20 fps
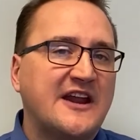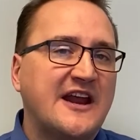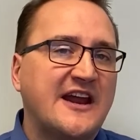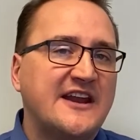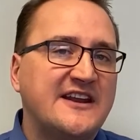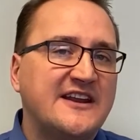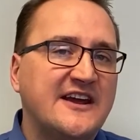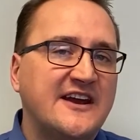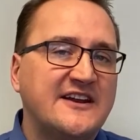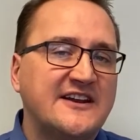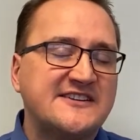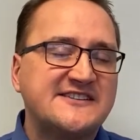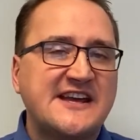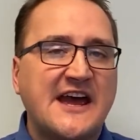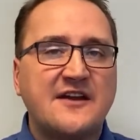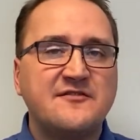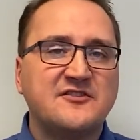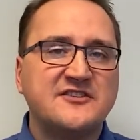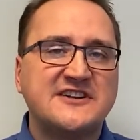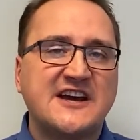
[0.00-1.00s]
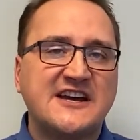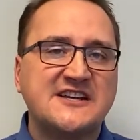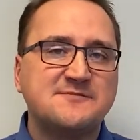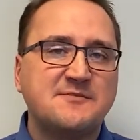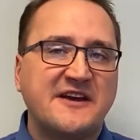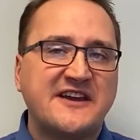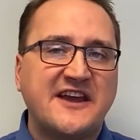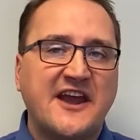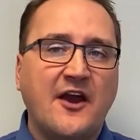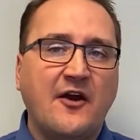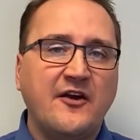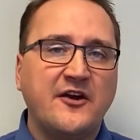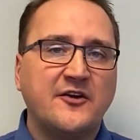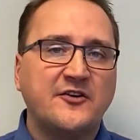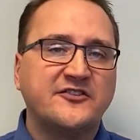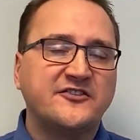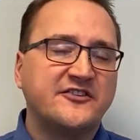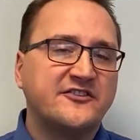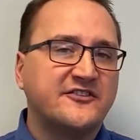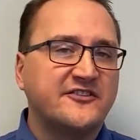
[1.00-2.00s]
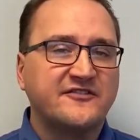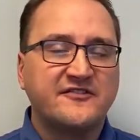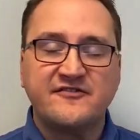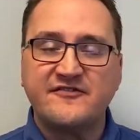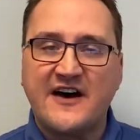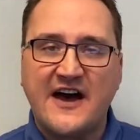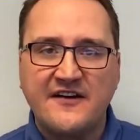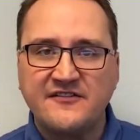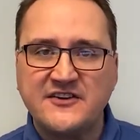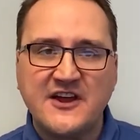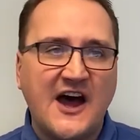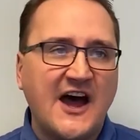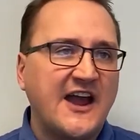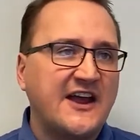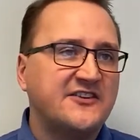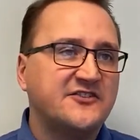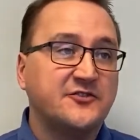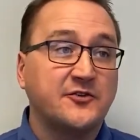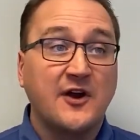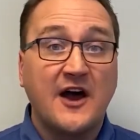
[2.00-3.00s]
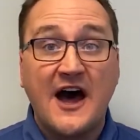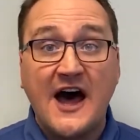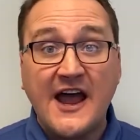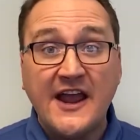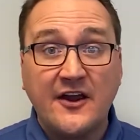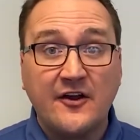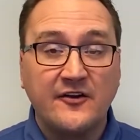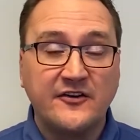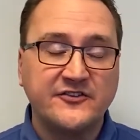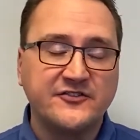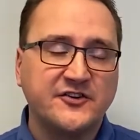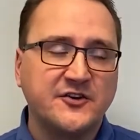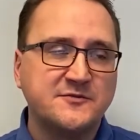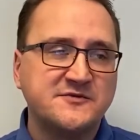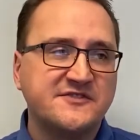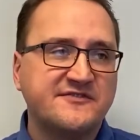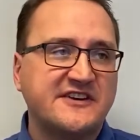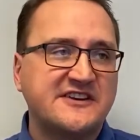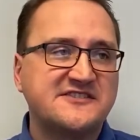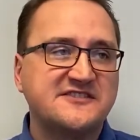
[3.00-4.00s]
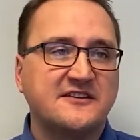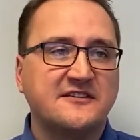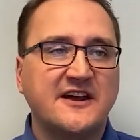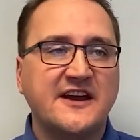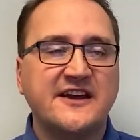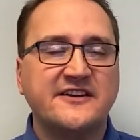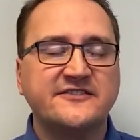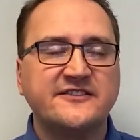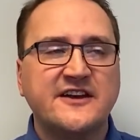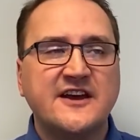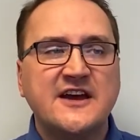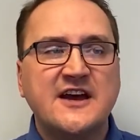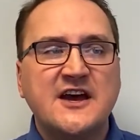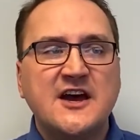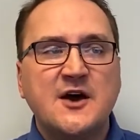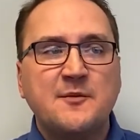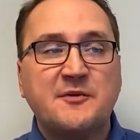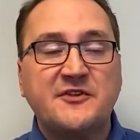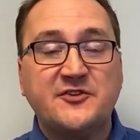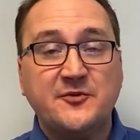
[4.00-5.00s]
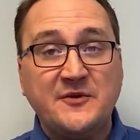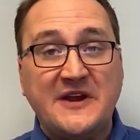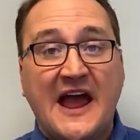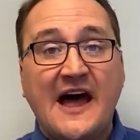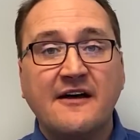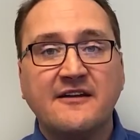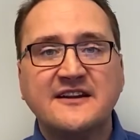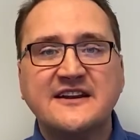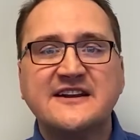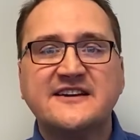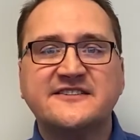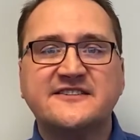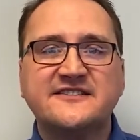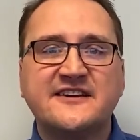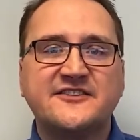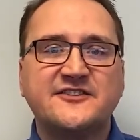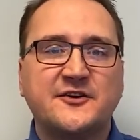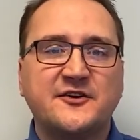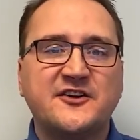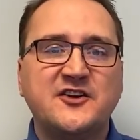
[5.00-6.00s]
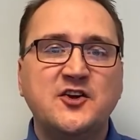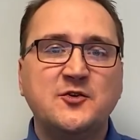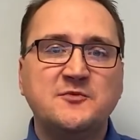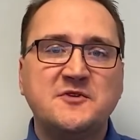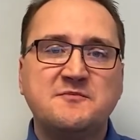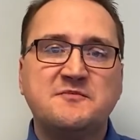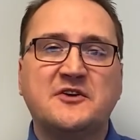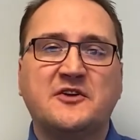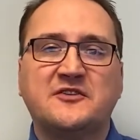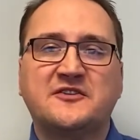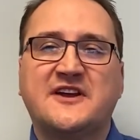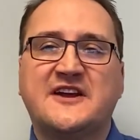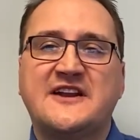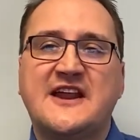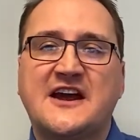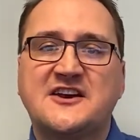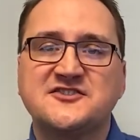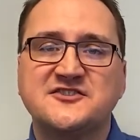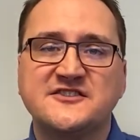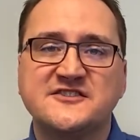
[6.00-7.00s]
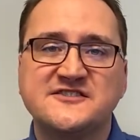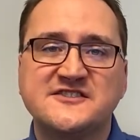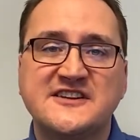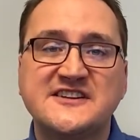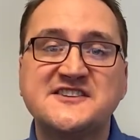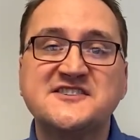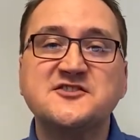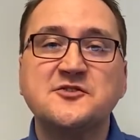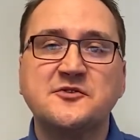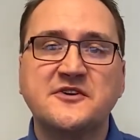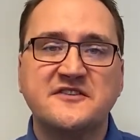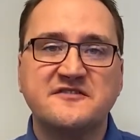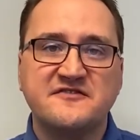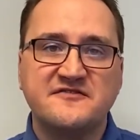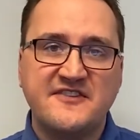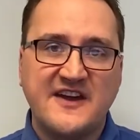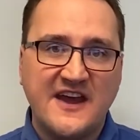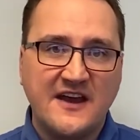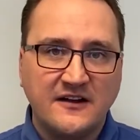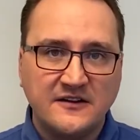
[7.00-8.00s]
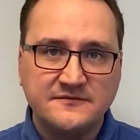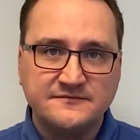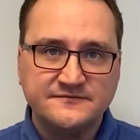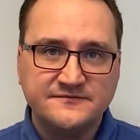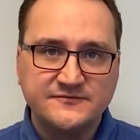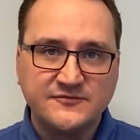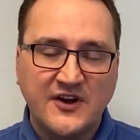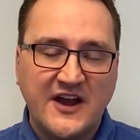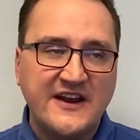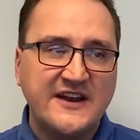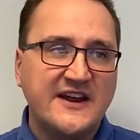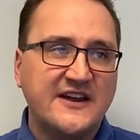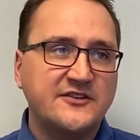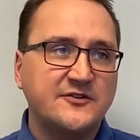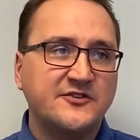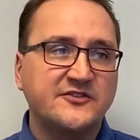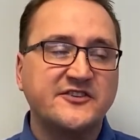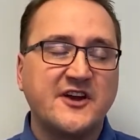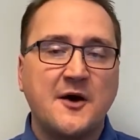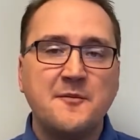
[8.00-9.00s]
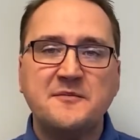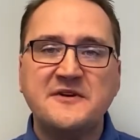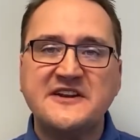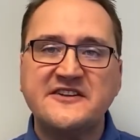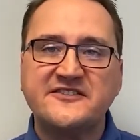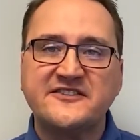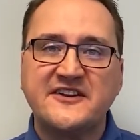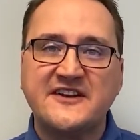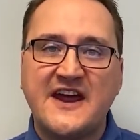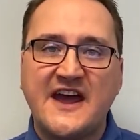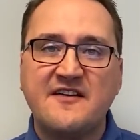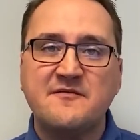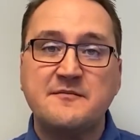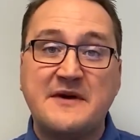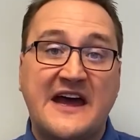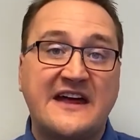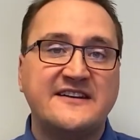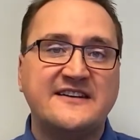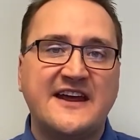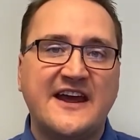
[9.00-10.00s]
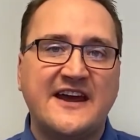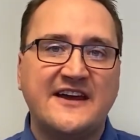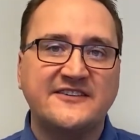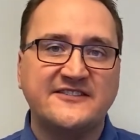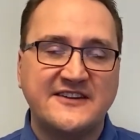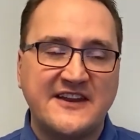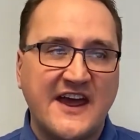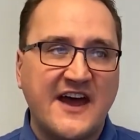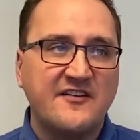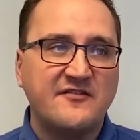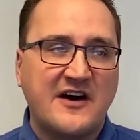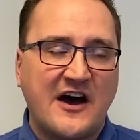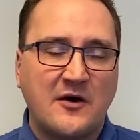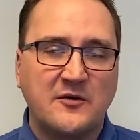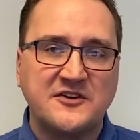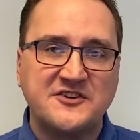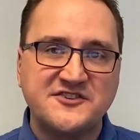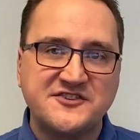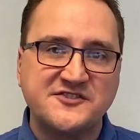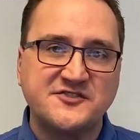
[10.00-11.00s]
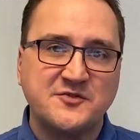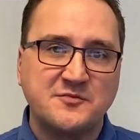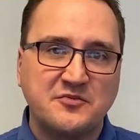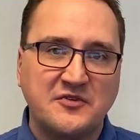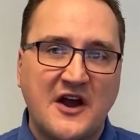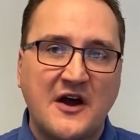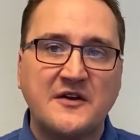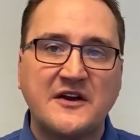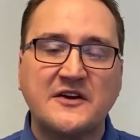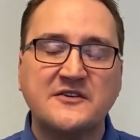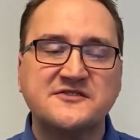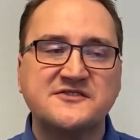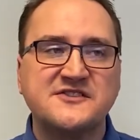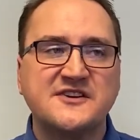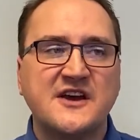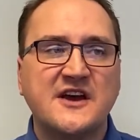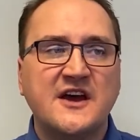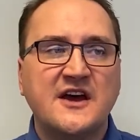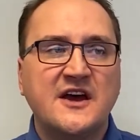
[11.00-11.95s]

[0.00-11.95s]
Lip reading: idea, and it's advertised by carriers as 5 nines or higher in terms of SLAs. But the reality is that they're human-built connections, and they still can fail, right? And those companies can have bad days and have outages or brownouts.